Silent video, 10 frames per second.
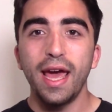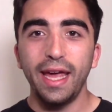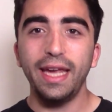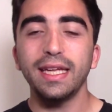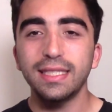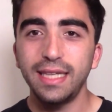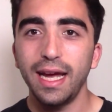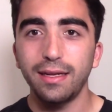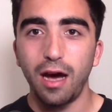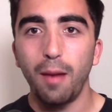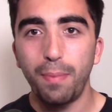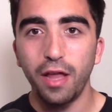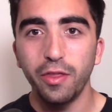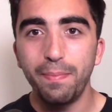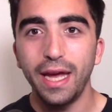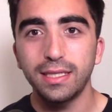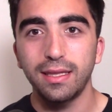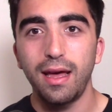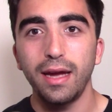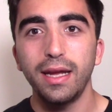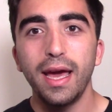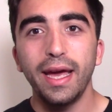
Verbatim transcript: he can stand up on the baseline.